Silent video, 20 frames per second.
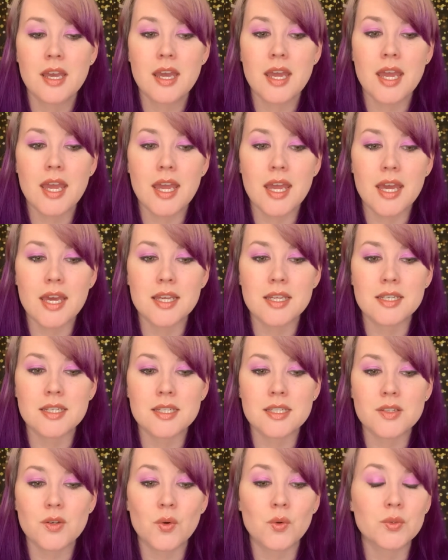
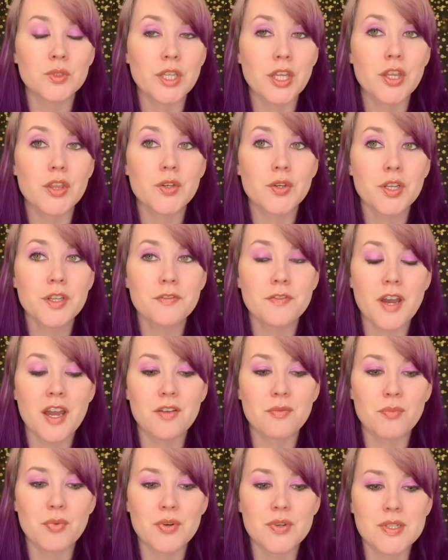and only
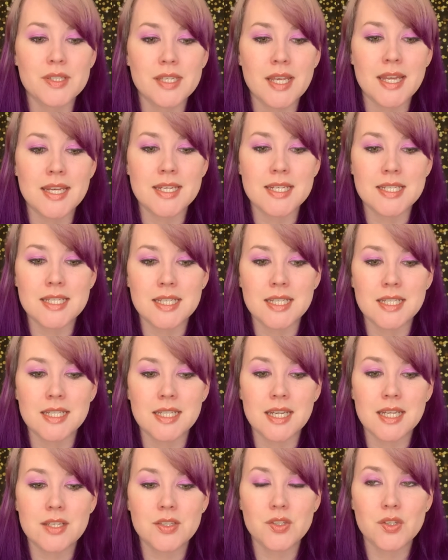35% did
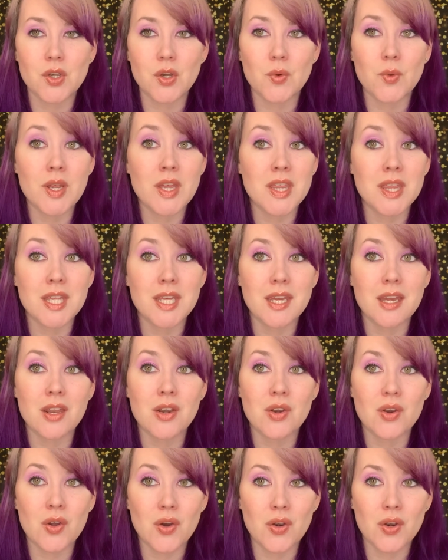so in the
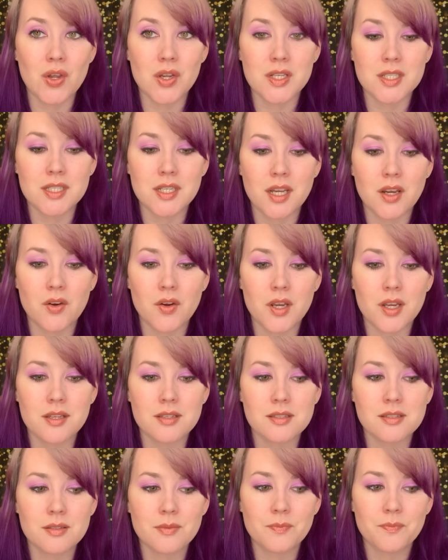non-haunted
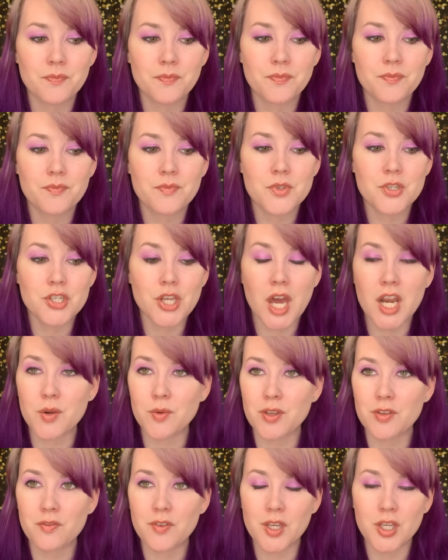areas.
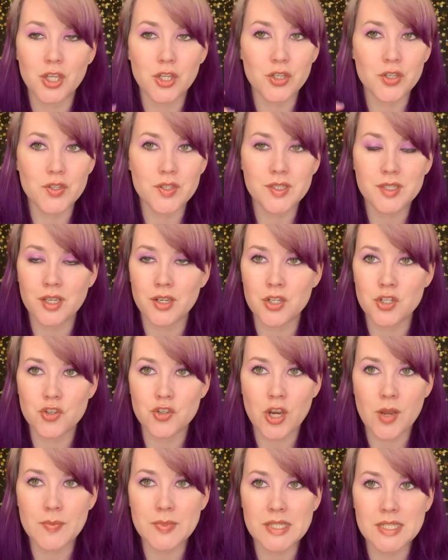Shadowy figures, sudden
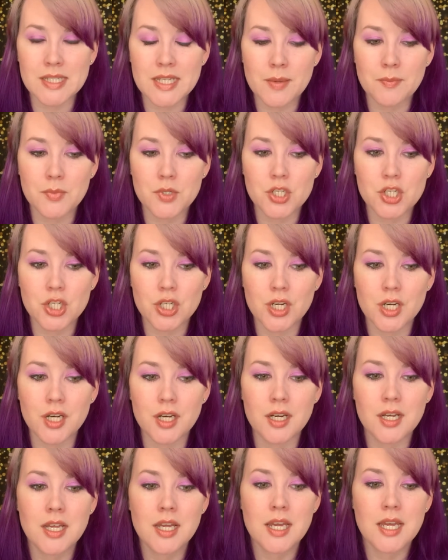drops in
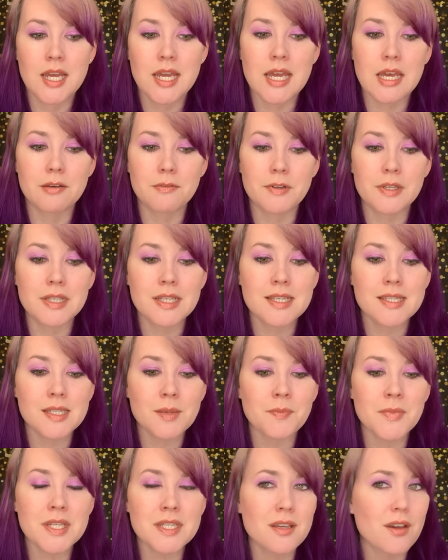temperature, and feeling
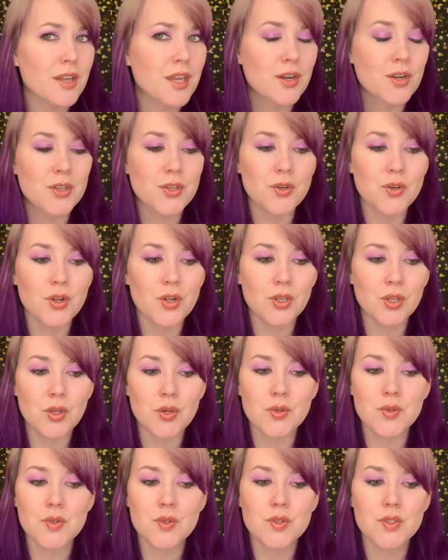something tugging on your
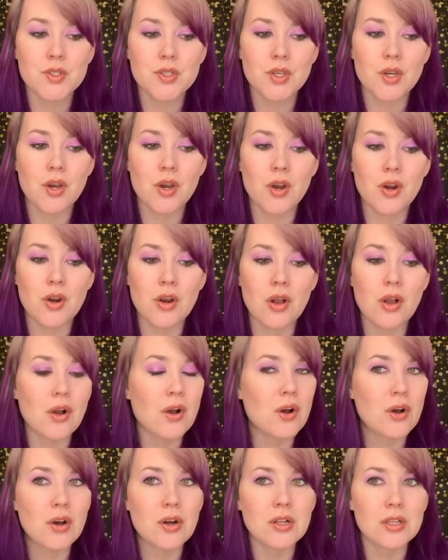clothes are
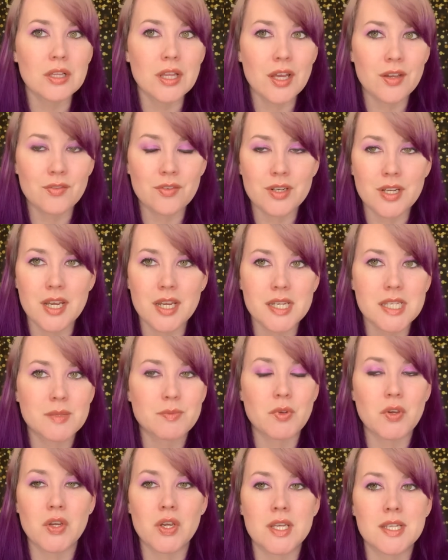all everyday
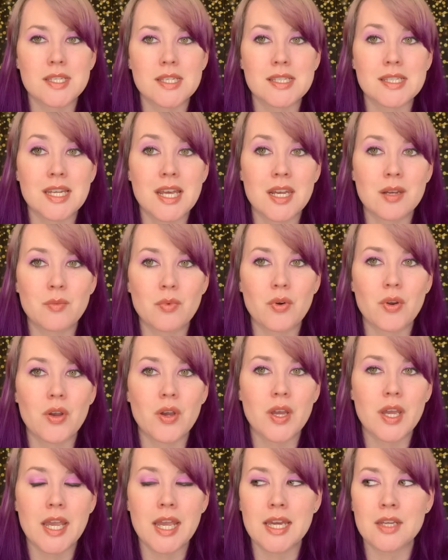experiences in
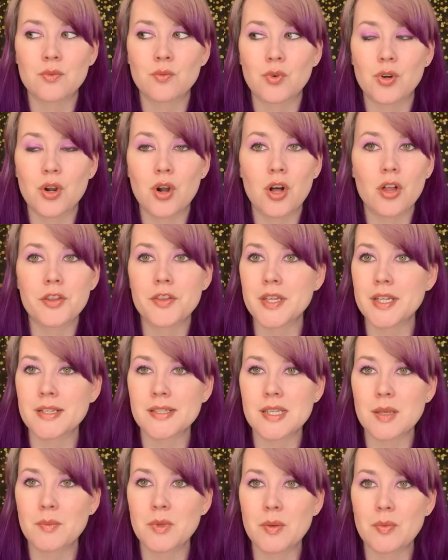Edinburgh, and were all things
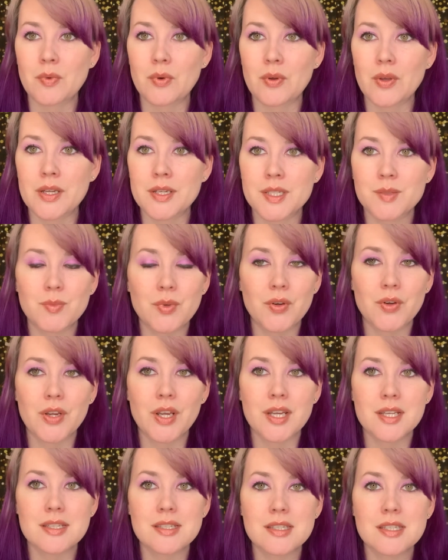that people
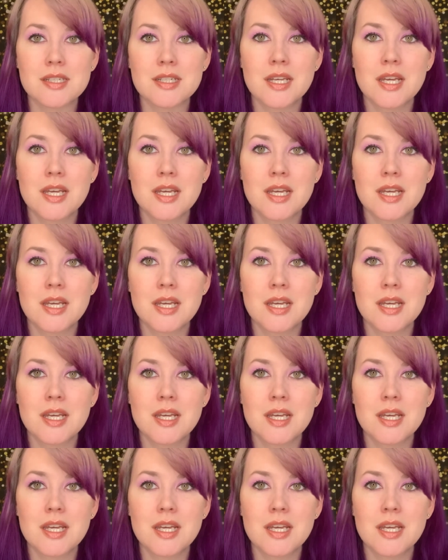experienced